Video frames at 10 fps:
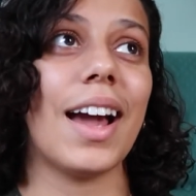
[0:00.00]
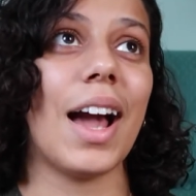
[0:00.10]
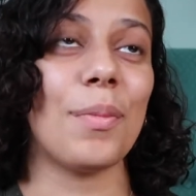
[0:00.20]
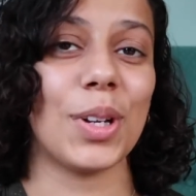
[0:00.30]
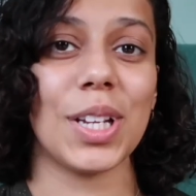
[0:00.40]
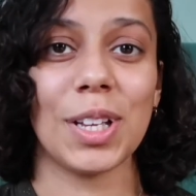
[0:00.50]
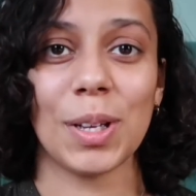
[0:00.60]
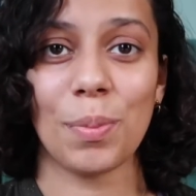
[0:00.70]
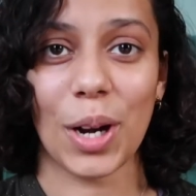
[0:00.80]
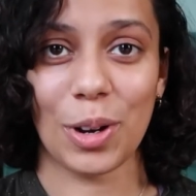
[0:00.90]
I'm
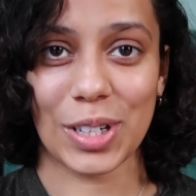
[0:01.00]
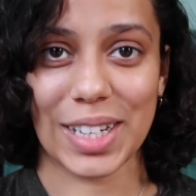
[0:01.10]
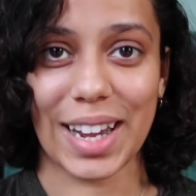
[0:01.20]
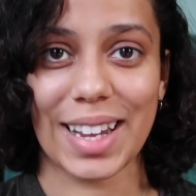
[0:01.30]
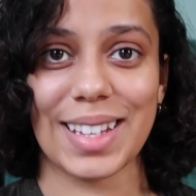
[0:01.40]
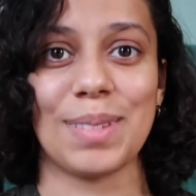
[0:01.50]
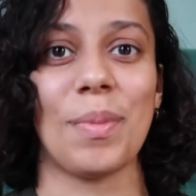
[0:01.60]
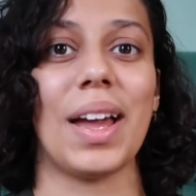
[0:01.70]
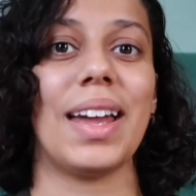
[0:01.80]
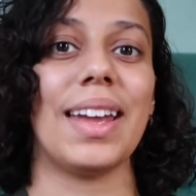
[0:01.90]
gonna prioritize
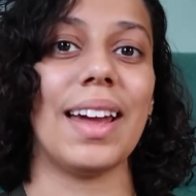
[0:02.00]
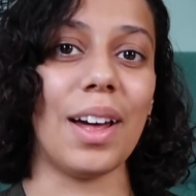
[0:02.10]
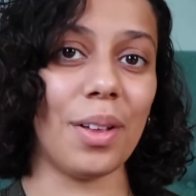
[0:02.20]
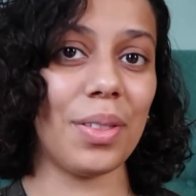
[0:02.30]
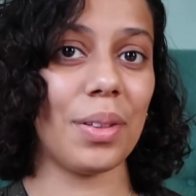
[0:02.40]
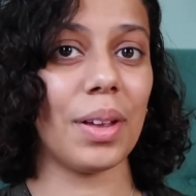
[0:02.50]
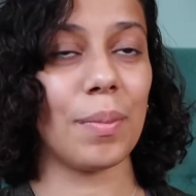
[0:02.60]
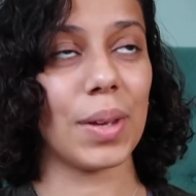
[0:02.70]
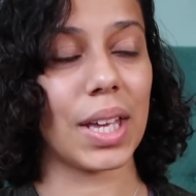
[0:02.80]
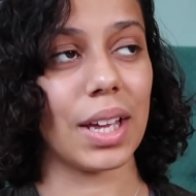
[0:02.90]
my health
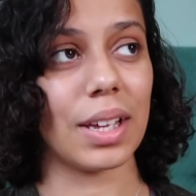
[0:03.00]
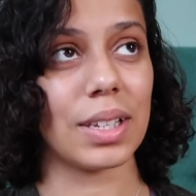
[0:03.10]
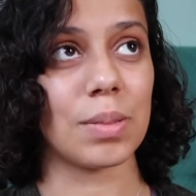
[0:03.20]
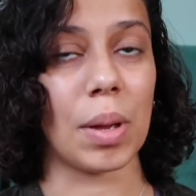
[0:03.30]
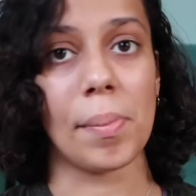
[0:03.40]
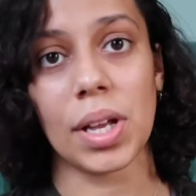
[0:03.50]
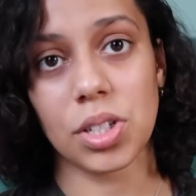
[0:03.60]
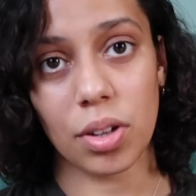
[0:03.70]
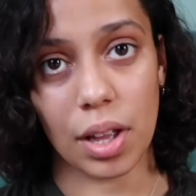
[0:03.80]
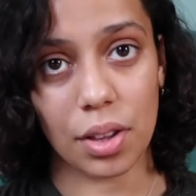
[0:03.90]
because my
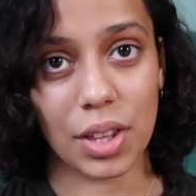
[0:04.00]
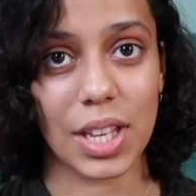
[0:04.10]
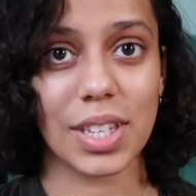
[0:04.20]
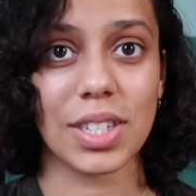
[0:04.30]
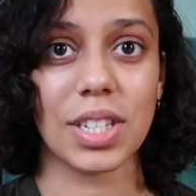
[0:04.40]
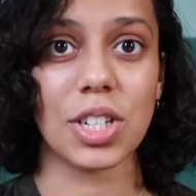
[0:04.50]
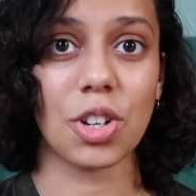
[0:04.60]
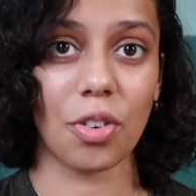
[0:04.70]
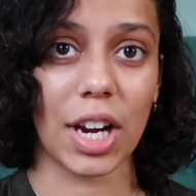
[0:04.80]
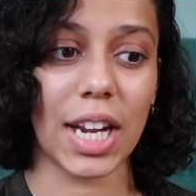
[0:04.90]
mental health is
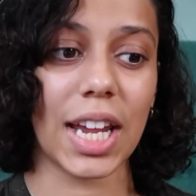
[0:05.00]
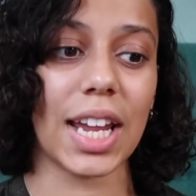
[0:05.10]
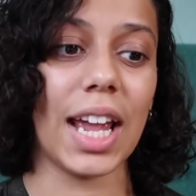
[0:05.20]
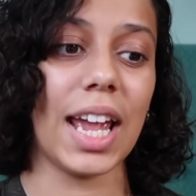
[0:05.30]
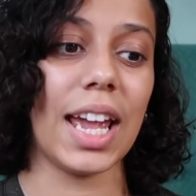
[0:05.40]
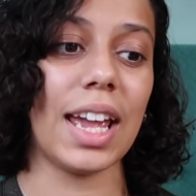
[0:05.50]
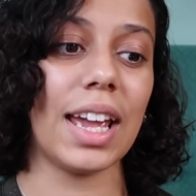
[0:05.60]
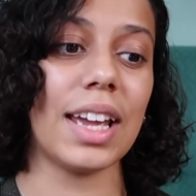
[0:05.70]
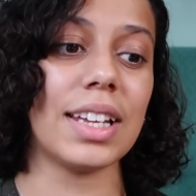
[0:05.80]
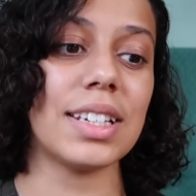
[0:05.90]
degrading,
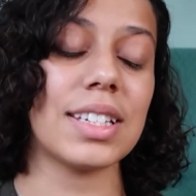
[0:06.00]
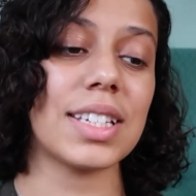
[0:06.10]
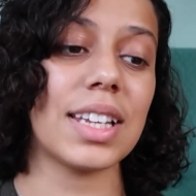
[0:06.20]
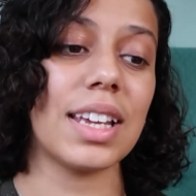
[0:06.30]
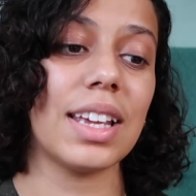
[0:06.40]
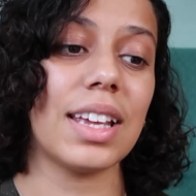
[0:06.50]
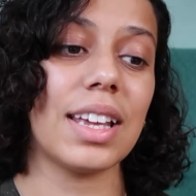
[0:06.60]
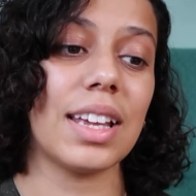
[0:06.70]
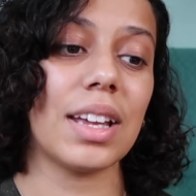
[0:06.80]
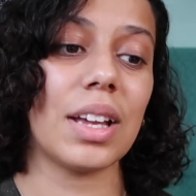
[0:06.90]
and
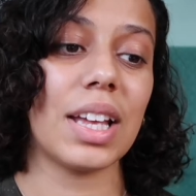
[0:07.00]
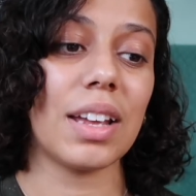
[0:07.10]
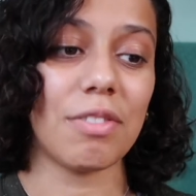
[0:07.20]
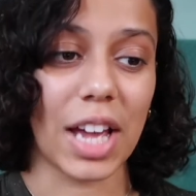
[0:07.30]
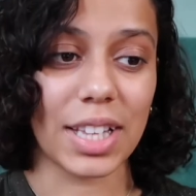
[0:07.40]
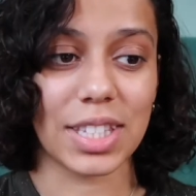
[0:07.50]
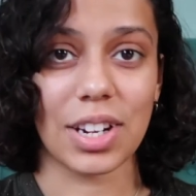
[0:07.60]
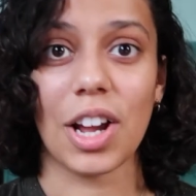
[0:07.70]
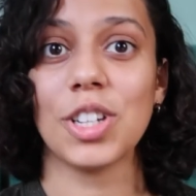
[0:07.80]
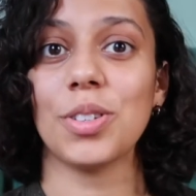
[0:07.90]
if that's
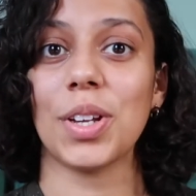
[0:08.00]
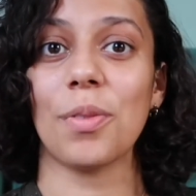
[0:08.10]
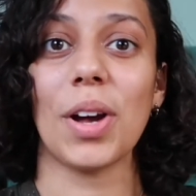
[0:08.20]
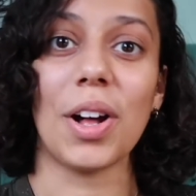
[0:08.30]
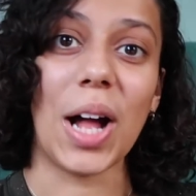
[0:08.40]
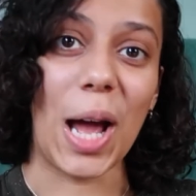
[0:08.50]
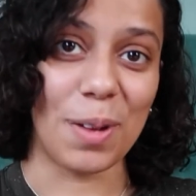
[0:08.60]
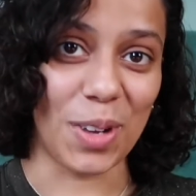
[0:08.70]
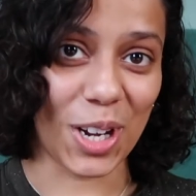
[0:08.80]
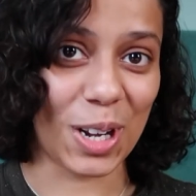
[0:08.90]
not doing well,
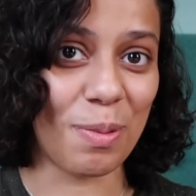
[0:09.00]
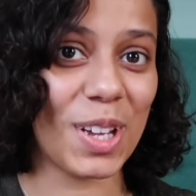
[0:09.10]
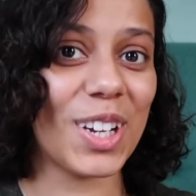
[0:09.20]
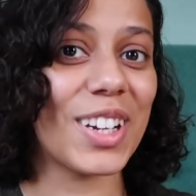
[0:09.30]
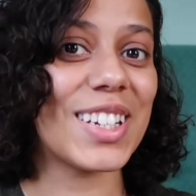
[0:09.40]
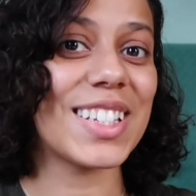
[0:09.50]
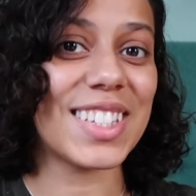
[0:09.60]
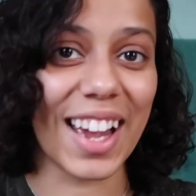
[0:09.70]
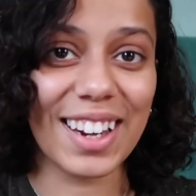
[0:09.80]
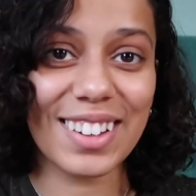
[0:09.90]
I'm not gonna be a good
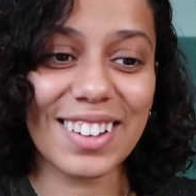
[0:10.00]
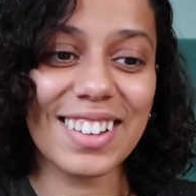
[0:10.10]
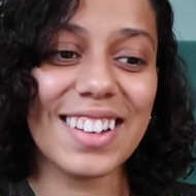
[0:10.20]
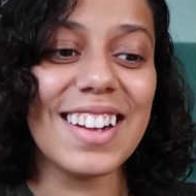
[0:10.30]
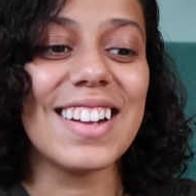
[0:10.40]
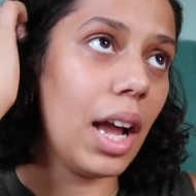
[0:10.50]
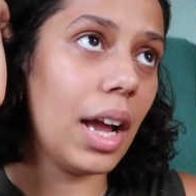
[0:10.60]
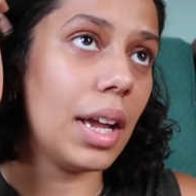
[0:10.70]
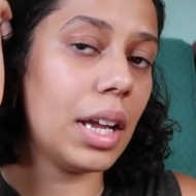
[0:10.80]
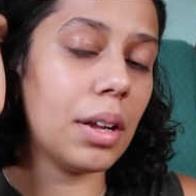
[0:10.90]
designer.
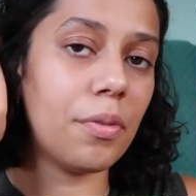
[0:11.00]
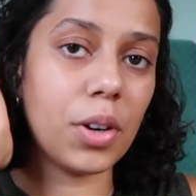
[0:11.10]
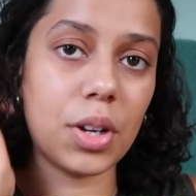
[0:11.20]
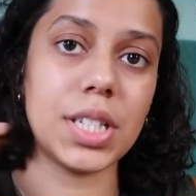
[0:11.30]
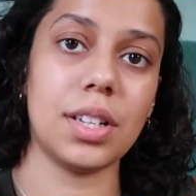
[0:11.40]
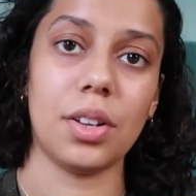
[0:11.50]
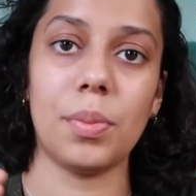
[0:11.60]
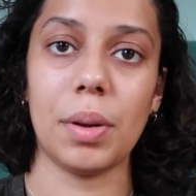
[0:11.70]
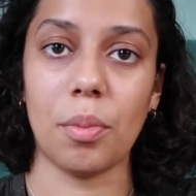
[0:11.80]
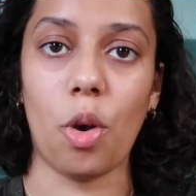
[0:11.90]
I focused a little
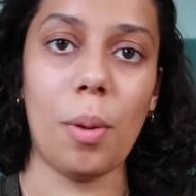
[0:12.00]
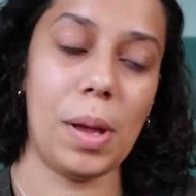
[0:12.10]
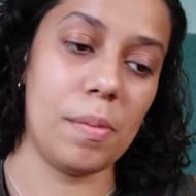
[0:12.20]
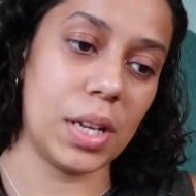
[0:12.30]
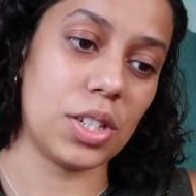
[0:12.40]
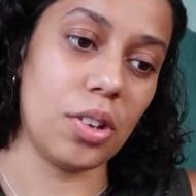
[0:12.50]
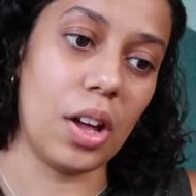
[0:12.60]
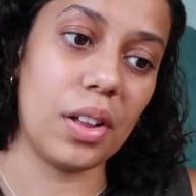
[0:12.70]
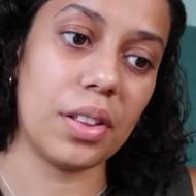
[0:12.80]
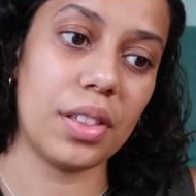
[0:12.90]
bit more on my mental
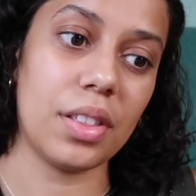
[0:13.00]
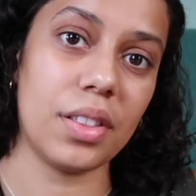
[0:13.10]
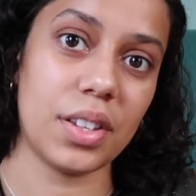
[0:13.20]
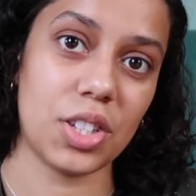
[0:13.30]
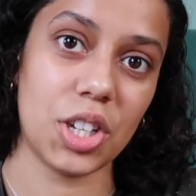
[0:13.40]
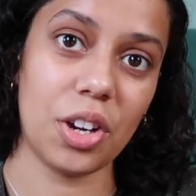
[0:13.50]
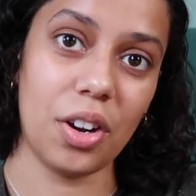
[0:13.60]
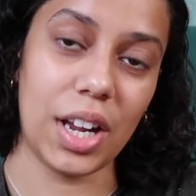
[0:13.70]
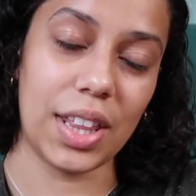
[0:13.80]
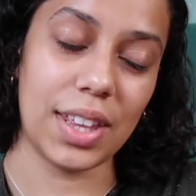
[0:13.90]
health this year,
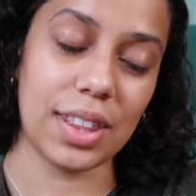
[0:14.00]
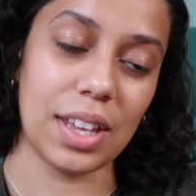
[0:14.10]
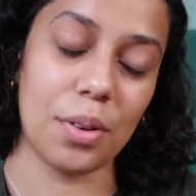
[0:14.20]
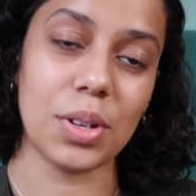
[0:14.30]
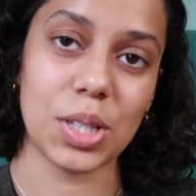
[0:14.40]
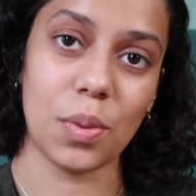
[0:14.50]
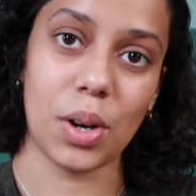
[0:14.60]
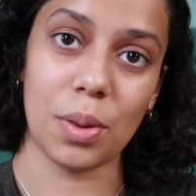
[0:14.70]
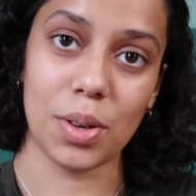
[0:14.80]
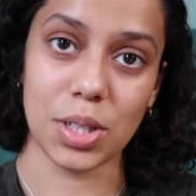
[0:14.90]
and I think that was
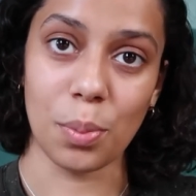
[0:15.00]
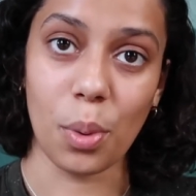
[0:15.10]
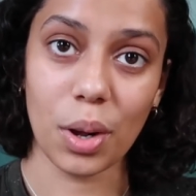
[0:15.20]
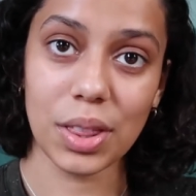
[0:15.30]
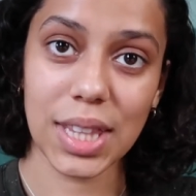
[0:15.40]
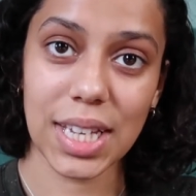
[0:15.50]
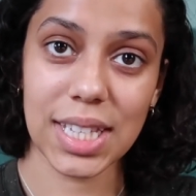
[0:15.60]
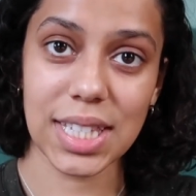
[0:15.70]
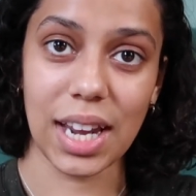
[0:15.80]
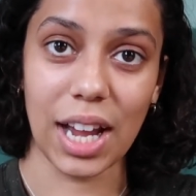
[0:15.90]
one of the most important
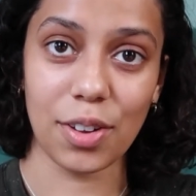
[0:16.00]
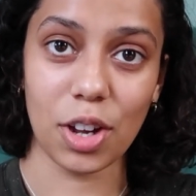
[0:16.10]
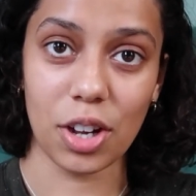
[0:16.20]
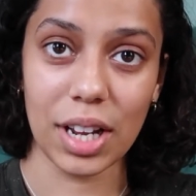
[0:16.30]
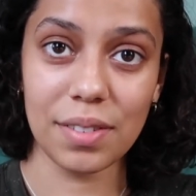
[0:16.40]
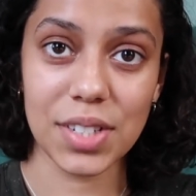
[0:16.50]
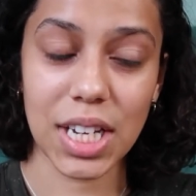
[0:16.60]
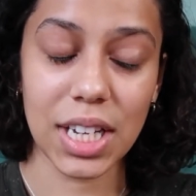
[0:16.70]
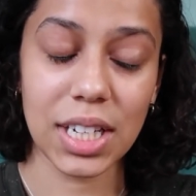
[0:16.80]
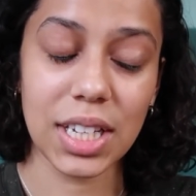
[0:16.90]
things that I could have
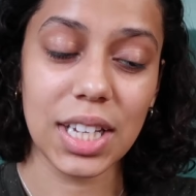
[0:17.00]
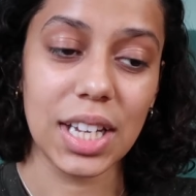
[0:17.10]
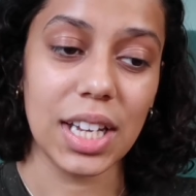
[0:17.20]
done.